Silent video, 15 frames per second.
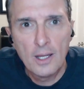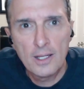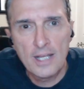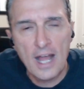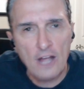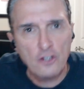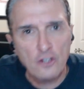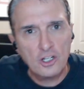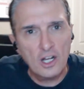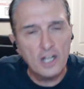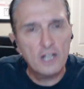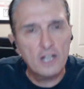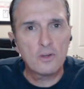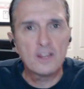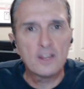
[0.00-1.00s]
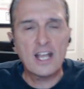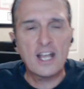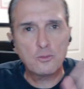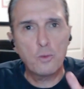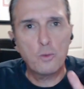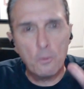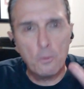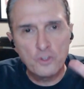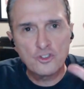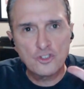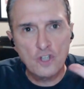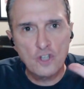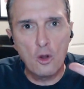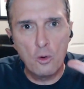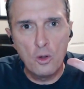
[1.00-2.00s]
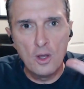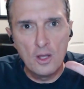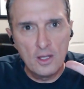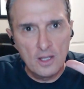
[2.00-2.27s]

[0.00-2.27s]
Now you're cutting. That's what was so